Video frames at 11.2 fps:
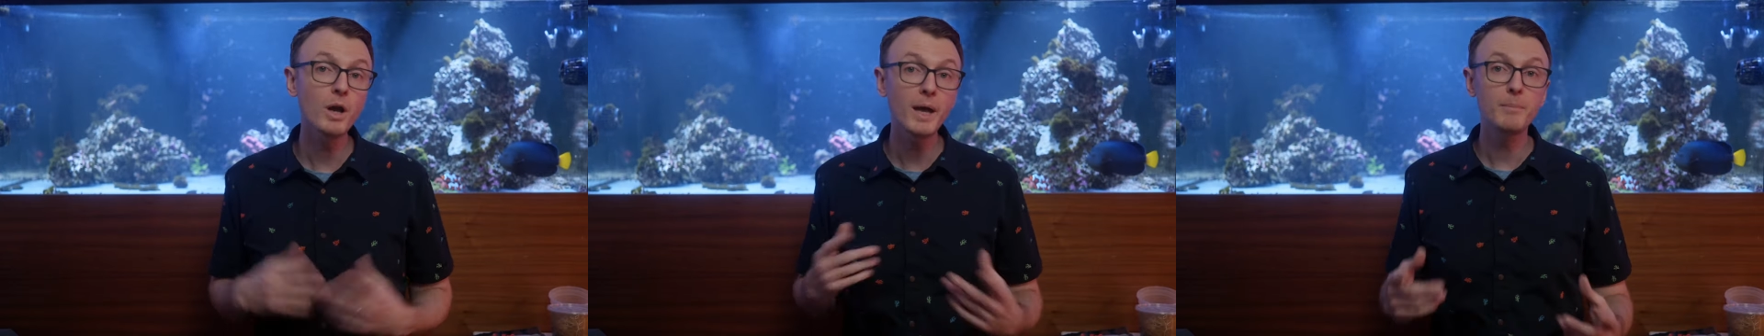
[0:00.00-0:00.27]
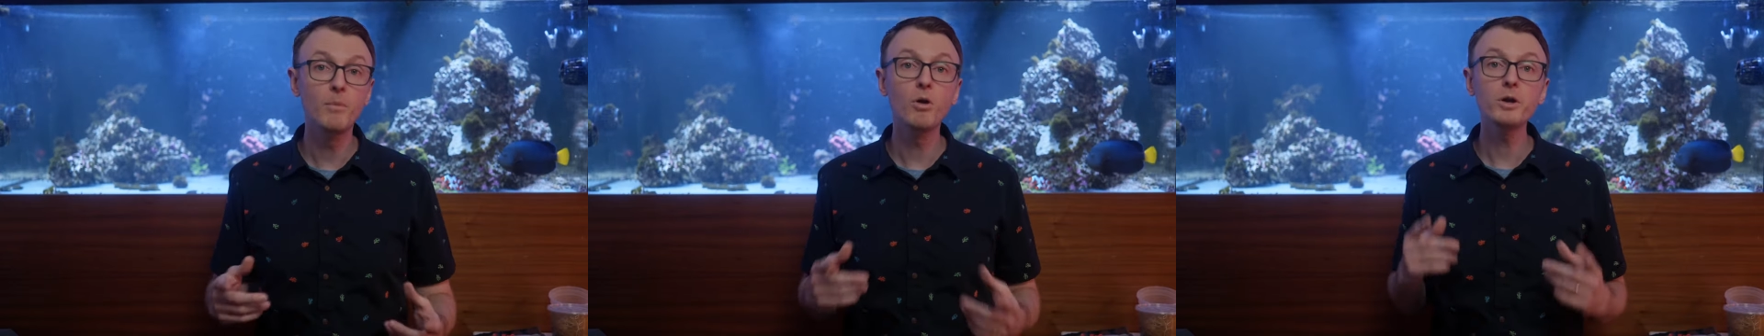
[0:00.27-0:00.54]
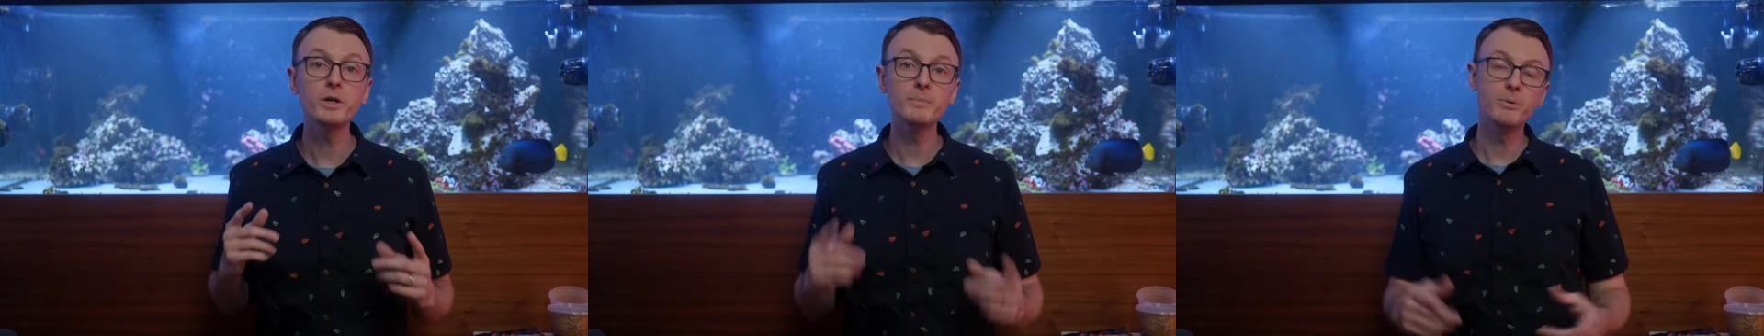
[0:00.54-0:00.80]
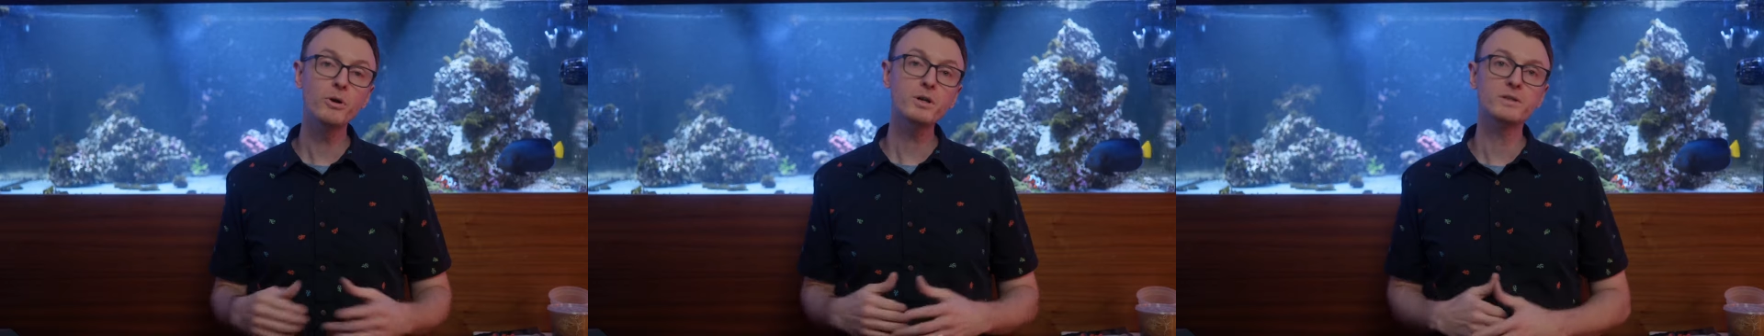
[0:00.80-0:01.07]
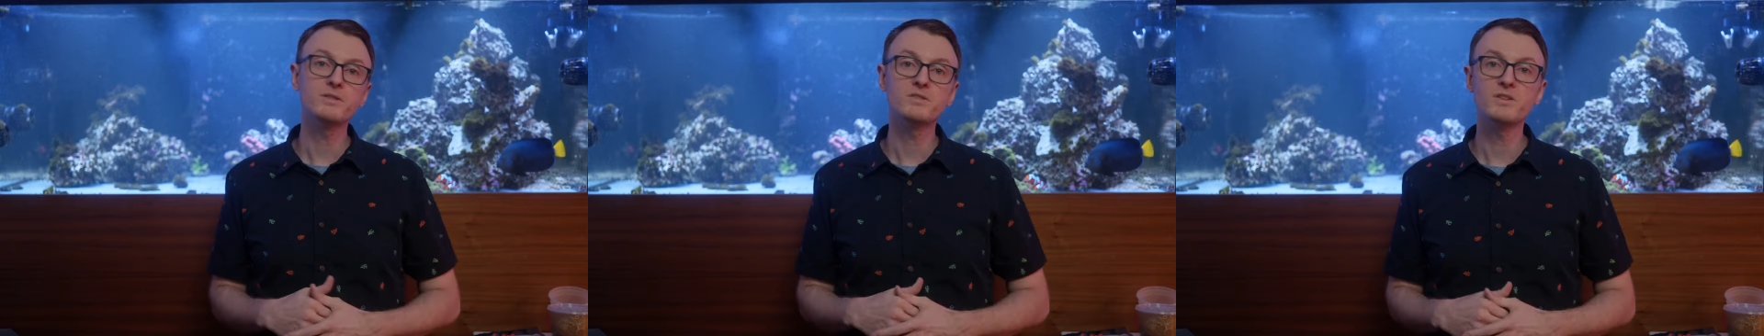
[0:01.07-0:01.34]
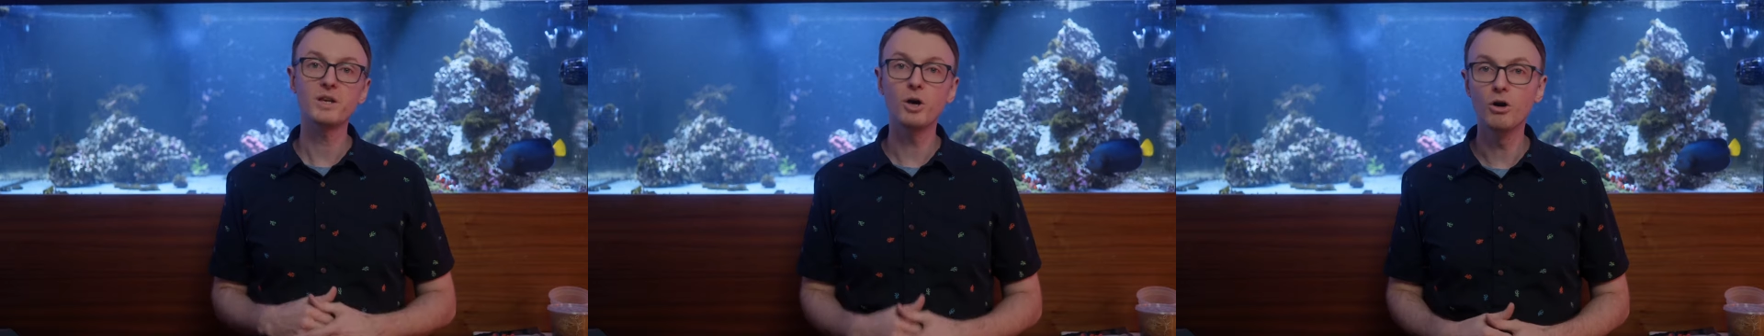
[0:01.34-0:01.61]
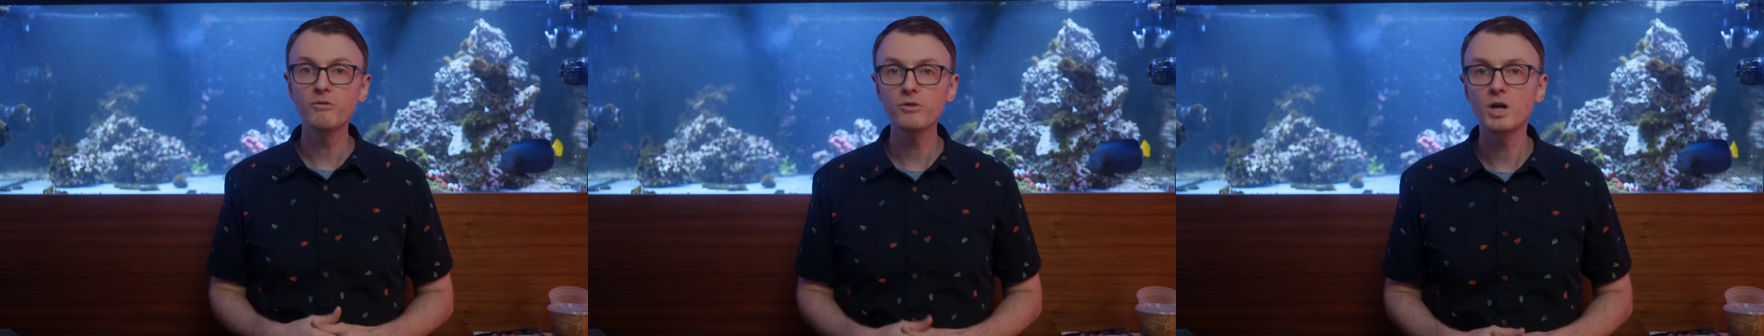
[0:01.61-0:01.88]
and more important to the
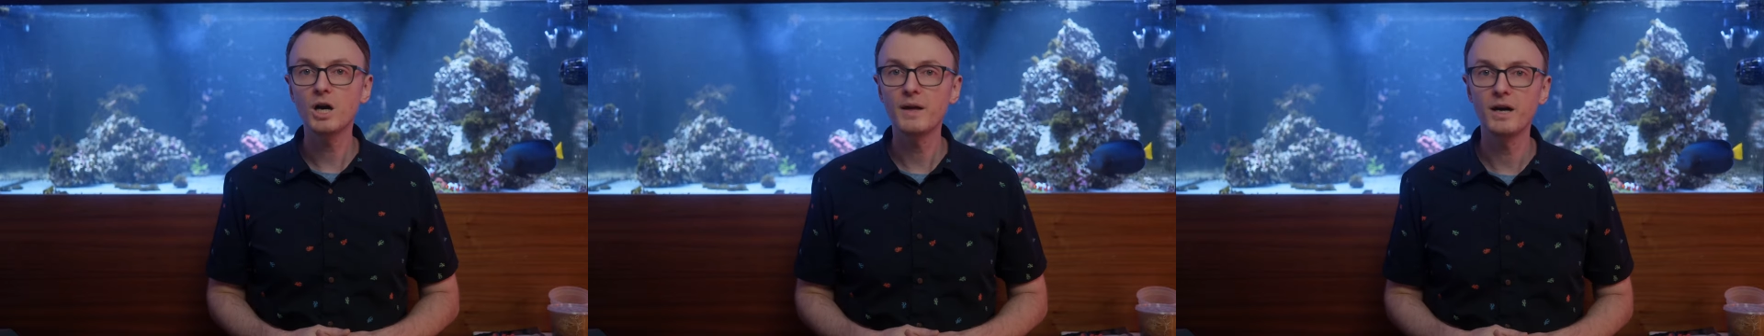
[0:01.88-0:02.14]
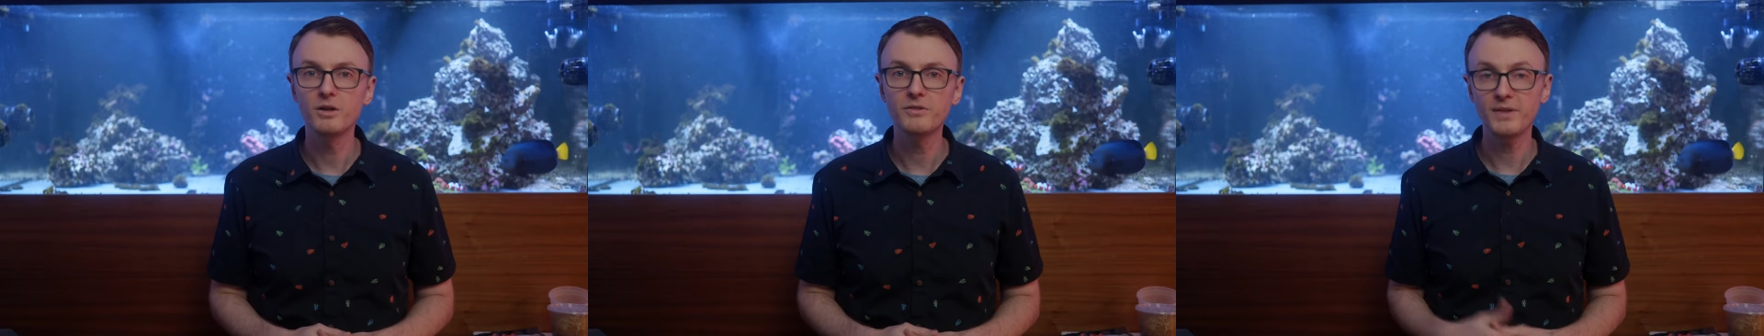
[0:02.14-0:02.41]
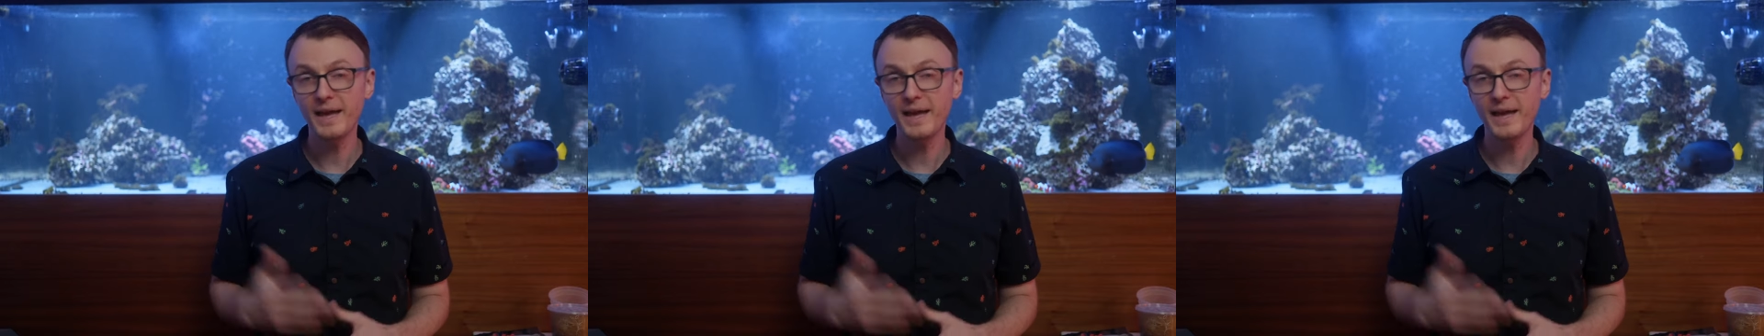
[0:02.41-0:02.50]
overall health